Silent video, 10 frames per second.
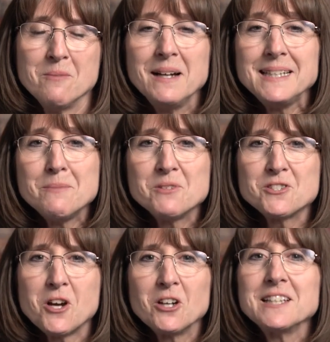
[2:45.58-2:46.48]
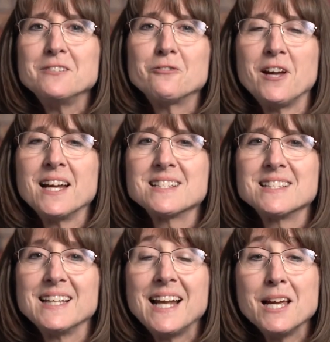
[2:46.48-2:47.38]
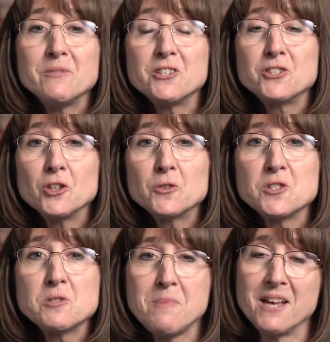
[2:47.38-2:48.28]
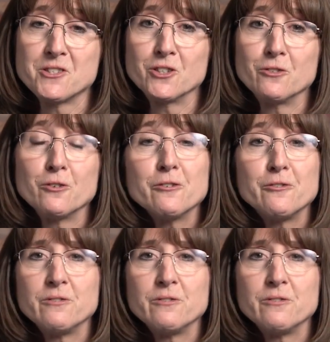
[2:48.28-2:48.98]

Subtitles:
My name is Darlene Franks, and I am the children's pastor for,